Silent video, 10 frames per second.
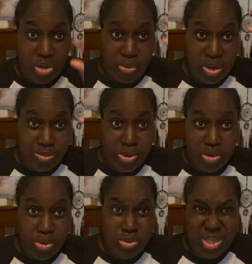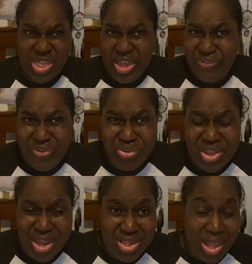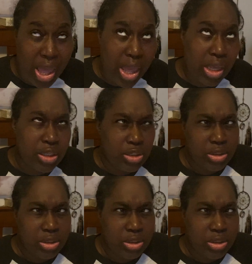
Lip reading: going up your nose, he said he felt it in his eye.